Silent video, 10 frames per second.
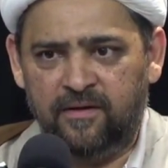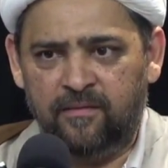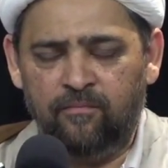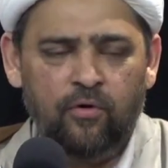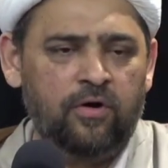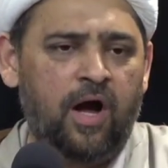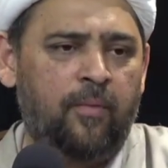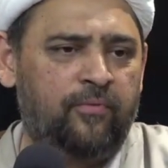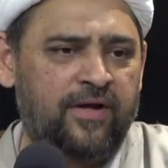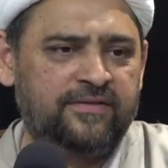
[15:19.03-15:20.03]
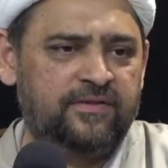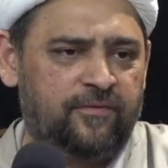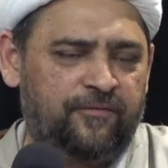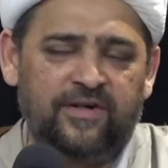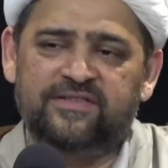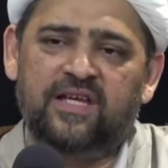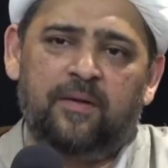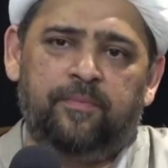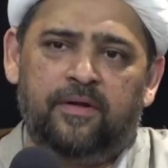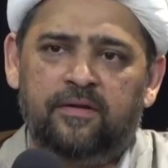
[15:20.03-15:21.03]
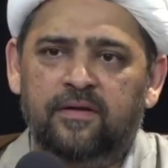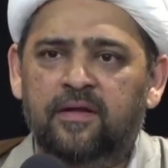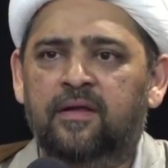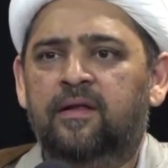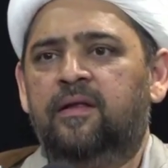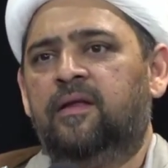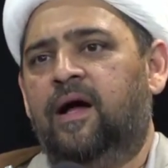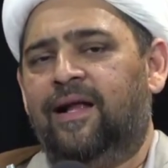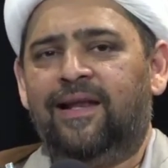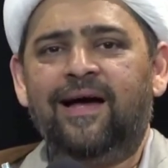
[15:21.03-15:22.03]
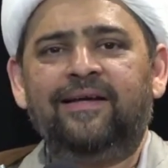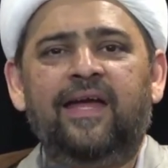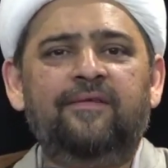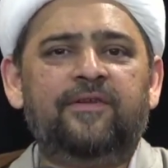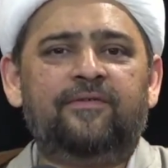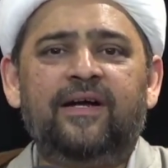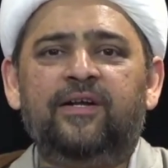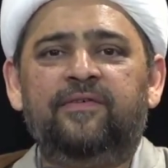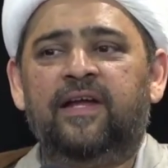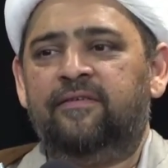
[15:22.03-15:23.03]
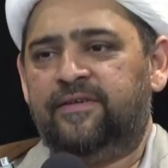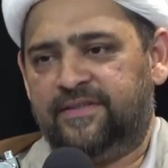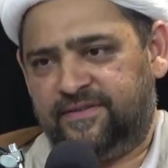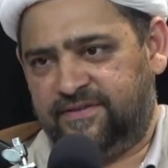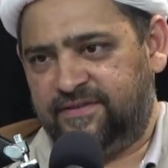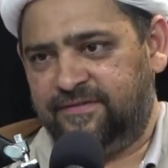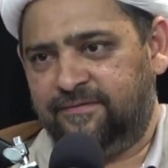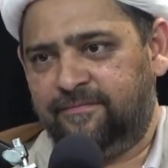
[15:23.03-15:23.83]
More comprehensive. For example, Allah gave the right of inheritance.